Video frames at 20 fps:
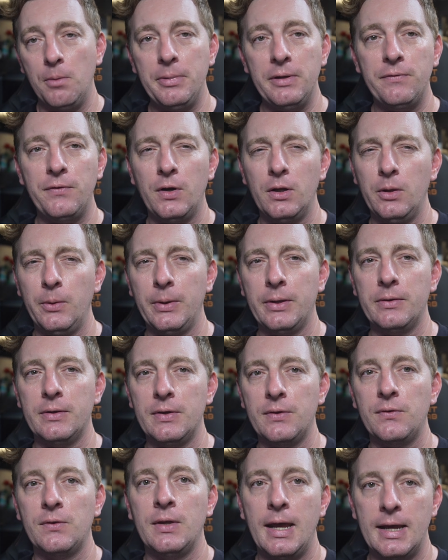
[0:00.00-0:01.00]
I'll be following
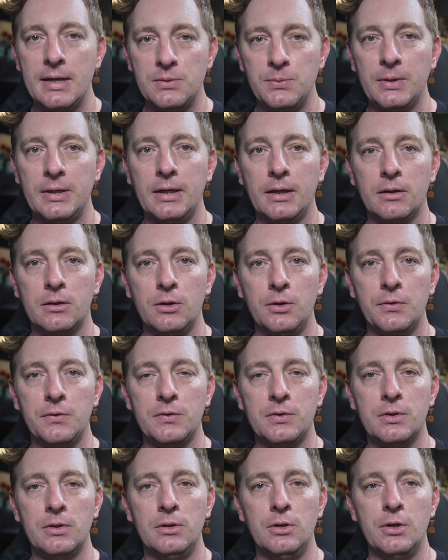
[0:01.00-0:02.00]
this as we get
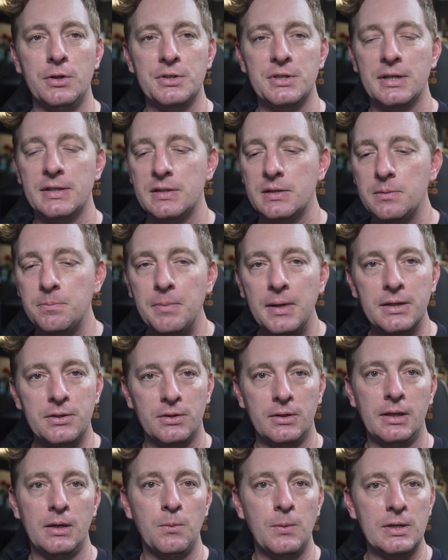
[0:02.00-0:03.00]
close to launch,
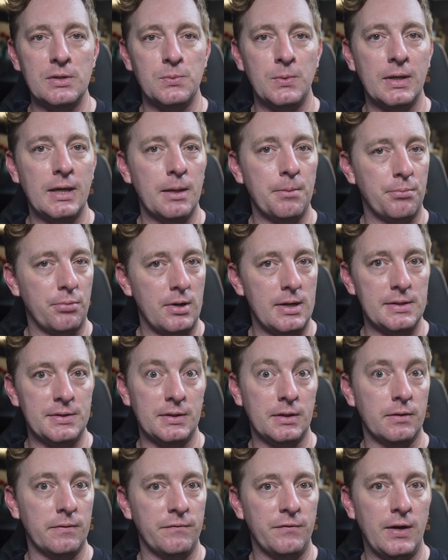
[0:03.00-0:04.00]
especially once we get
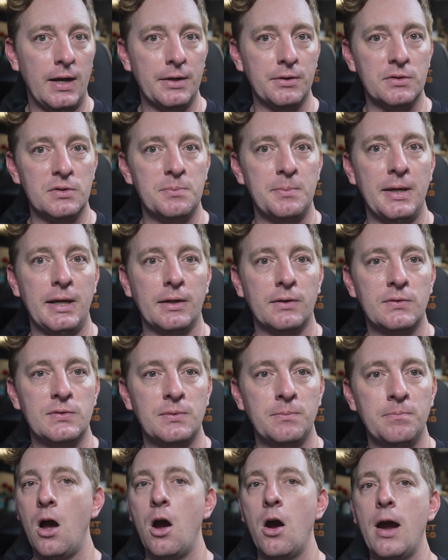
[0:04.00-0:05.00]
pricing and final
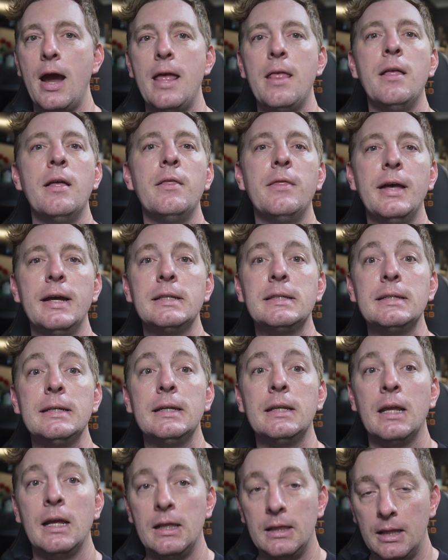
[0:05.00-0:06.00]
specs. All right, that's
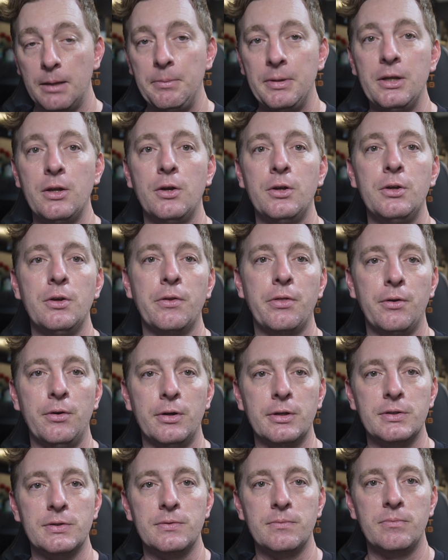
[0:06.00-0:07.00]
it. Let me know your
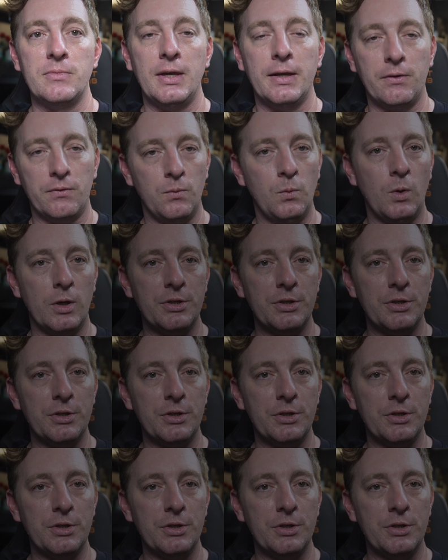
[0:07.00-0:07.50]
thoughts. Thanks for